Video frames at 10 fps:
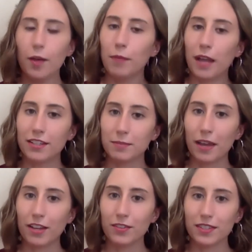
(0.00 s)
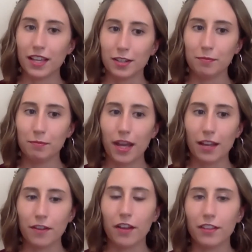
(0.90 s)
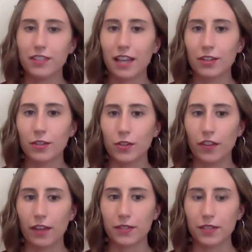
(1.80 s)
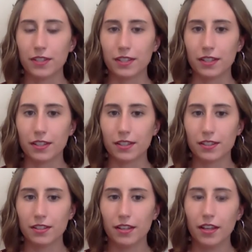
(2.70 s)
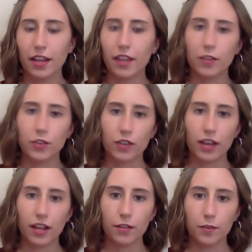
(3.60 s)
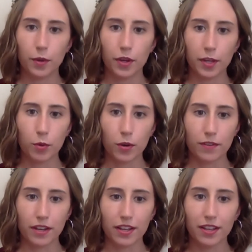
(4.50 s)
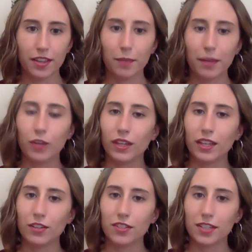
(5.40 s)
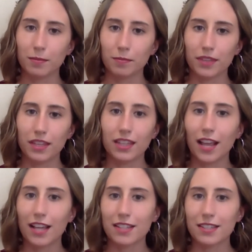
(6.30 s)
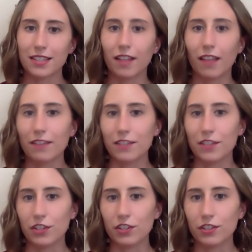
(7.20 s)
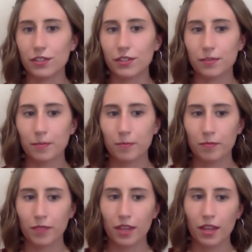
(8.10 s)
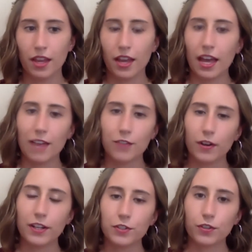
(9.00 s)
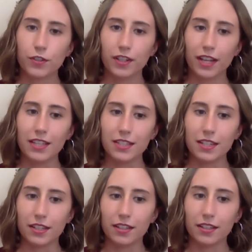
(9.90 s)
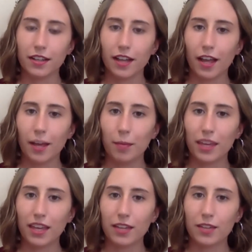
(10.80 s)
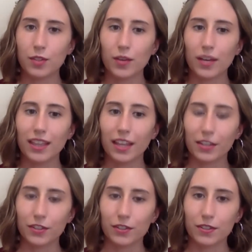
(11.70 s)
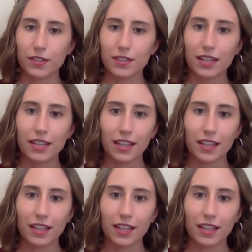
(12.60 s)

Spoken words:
As Michael said, my father died in 2006. And the trial for William Morva, the man who killed him, then lasted 11 years. After I turned 18, I began to write letters to state